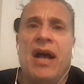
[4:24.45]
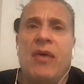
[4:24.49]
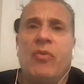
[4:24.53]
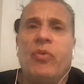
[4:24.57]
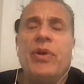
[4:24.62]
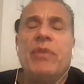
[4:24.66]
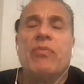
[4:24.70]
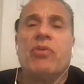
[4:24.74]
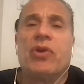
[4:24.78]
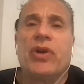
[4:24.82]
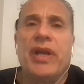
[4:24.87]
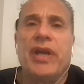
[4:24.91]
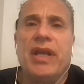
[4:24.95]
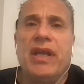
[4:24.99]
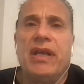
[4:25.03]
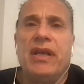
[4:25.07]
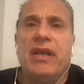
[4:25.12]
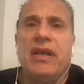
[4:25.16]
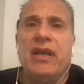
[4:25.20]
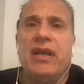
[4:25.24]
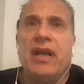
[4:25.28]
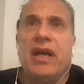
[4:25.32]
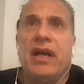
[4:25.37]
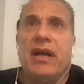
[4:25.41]
We were
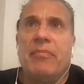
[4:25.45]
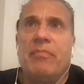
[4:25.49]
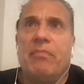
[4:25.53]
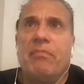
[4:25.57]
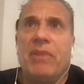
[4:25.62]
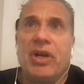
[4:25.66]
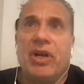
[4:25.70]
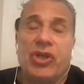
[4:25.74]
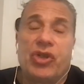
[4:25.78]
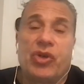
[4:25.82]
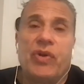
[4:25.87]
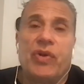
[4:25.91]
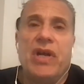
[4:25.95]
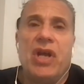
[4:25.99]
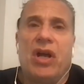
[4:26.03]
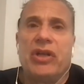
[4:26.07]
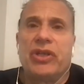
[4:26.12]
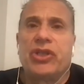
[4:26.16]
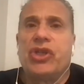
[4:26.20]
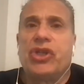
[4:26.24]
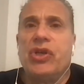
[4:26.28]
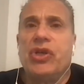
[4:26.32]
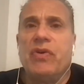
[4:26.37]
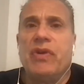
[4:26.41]
in
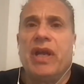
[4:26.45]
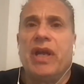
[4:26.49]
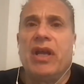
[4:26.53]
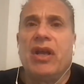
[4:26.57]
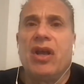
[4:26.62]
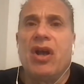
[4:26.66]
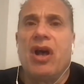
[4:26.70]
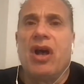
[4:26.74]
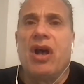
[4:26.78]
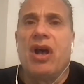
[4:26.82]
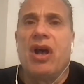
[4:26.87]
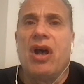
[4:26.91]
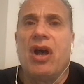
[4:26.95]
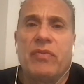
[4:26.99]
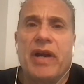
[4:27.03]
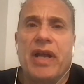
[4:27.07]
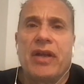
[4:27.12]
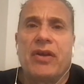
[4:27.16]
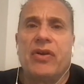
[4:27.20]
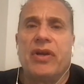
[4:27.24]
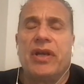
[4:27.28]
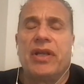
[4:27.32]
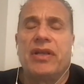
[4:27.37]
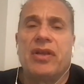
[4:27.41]
Montreal shooting Off the
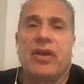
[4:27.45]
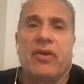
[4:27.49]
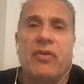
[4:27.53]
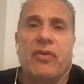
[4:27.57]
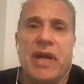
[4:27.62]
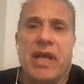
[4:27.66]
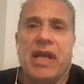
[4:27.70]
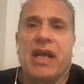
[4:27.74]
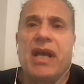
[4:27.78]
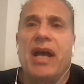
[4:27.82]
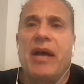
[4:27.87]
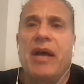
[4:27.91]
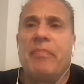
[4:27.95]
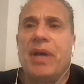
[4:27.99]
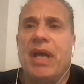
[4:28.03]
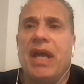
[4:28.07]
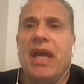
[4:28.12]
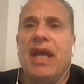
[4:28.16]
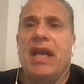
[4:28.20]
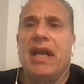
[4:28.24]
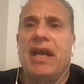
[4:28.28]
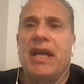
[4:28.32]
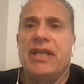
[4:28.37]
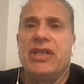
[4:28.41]
Record at the Grey Cup,
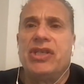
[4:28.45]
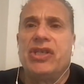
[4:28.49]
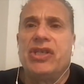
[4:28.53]
and I